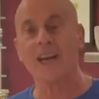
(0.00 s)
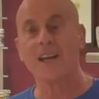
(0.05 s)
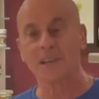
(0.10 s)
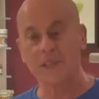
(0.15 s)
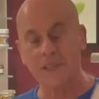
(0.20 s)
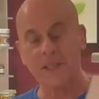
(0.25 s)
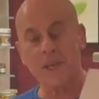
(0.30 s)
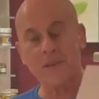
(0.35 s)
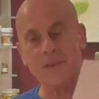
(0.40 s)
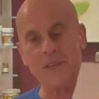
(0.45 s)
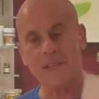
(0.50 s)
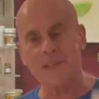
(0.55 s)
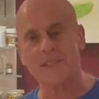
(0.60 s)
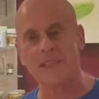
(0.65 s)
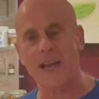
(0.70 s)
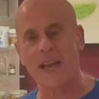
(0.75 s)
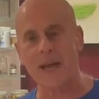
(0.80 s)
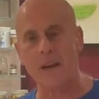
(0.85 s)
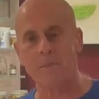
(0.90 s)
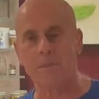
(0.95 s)
To give you an
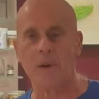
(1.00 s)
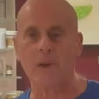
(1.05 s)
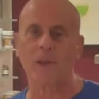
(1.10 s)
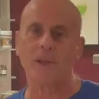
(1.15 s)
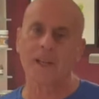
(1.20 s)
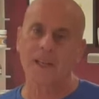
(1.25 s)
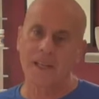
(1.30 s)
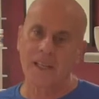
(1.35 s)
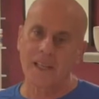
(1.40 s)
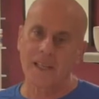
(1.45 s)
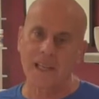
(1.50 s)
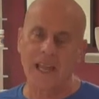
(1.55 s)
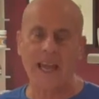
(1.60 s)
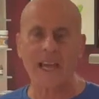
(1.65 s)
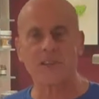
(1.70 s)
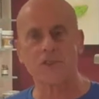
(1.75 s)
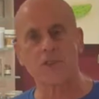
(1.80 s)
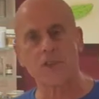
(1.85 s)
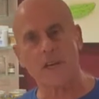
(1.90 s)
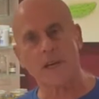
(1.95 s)
example,
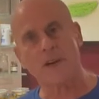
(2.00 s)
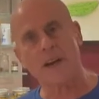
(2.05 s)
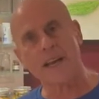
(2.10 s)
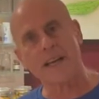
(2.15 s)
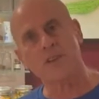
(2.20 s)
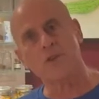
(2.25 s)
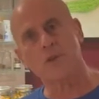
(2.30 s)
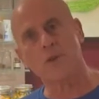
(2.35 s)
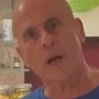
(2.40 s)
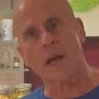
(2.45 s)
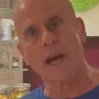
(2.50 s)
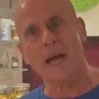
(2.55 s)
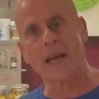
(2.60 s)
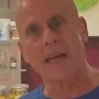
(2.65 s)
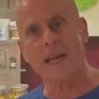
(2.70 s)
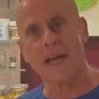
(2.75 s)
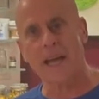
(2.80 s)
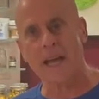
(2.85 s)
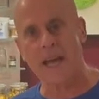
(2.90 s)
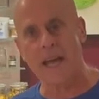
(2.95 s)
last year I
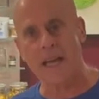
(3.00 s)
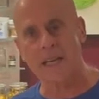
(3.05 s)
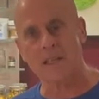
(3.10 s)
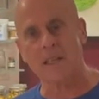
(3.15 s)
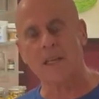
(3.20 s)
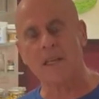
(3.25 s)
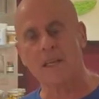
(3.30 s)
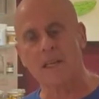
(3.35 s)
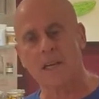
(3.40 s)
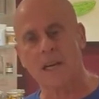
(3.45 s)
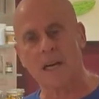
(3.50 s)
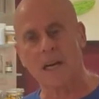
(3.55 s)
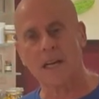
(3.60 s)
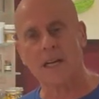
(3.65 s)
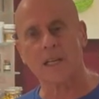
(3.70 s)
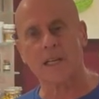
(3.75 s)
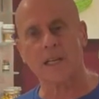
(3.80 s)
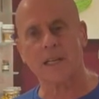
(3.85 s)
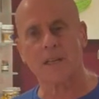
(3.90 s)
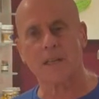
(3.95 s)
had
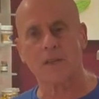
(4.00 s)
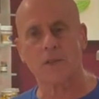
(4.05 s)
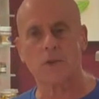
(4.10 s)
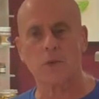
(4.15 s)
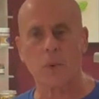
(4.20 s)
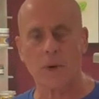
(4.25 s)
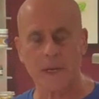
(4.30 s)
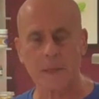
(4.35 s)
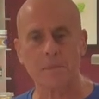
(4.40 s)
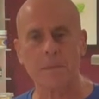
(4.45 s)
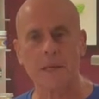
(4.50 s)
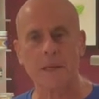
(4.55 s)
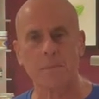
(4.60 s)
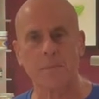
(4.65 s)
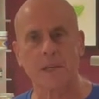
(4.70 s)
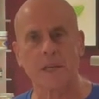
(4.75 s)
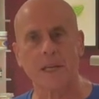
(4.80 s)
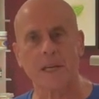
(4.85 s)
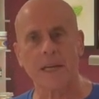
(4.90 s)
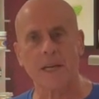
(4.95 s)
20
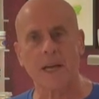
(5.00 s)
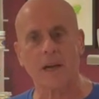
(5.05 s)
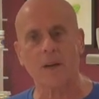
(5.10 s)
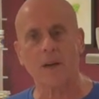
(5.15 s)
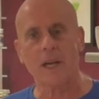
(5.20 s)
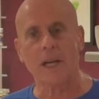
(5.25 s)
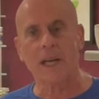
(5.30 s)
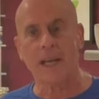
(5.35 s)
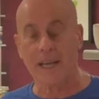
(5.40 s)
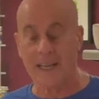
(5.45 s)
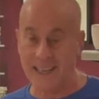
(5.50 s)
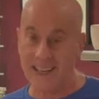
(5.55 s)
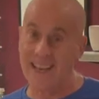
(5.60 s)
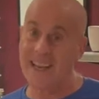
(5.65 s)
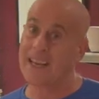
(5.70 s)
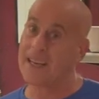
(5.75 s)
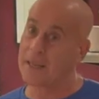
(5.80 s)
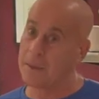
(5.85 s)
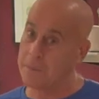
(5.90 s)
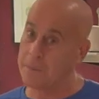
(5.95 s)
people here, and I
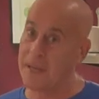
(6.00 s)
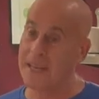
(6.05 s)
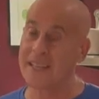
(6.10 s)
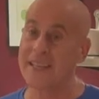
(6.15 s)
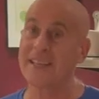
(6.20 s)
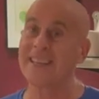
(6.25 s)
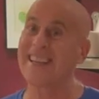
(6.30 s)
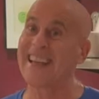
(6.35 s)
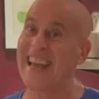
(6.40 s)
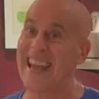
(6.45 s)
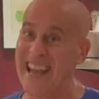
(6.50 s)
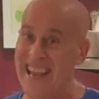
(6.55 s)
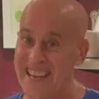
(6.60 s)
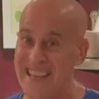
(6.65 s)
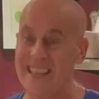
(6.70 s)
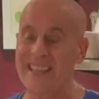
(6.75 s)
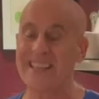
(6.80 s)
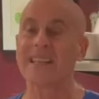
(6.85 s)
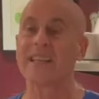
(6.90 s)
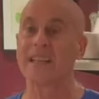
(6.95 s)
ended up making
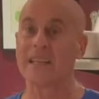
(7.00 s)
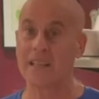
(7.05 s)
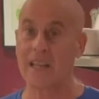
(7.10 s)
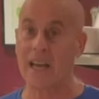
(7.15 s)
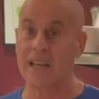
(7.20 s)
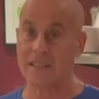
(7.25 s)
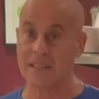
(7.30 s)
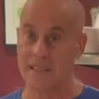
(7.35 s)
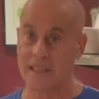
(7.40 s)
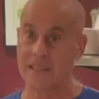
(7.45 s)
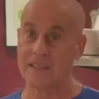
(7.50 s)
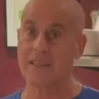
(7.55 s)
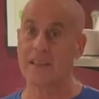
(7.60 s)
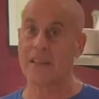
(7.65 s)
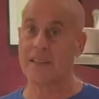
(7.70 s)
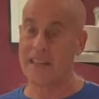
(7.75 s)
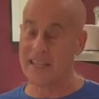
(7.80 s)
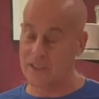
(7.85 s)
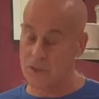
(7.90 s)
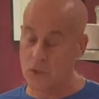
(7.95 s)
80 Luckies,
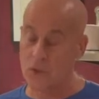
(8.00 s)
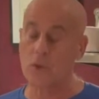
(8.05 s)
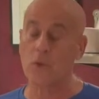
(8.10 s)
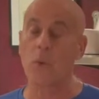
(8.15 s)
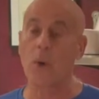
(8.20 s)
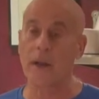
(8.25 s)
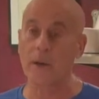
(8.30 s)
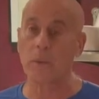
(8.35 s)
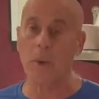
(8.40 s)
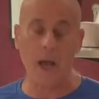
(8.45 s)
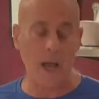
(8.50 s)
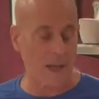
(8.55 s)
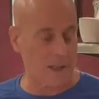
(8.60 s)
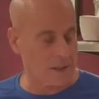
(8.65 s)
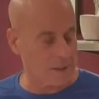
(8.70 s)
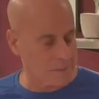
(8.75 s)
and that took quite a while.